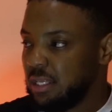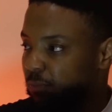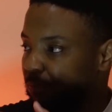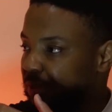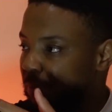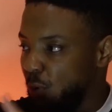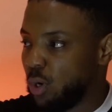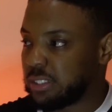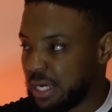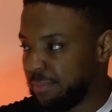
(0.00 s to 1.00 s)
the
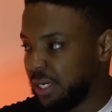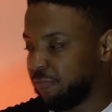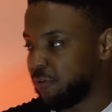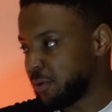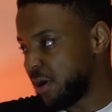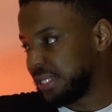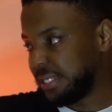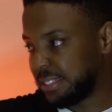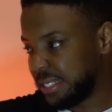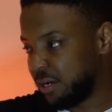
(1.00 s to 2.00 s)
ball is coming in from the
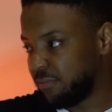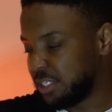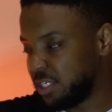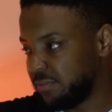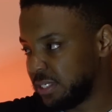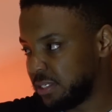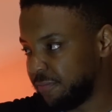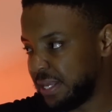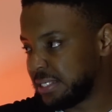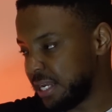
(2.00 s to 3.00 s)
right-hand side of the Chiefs'
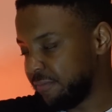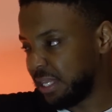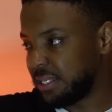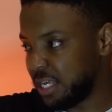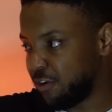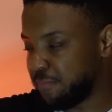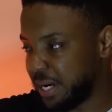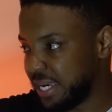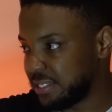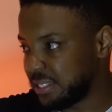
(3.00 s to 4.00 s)
defense, left-hand side of
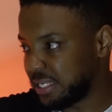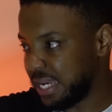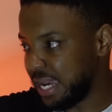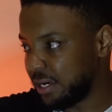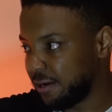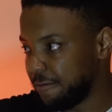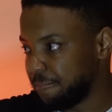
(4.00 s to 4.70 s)
Magesi's attack.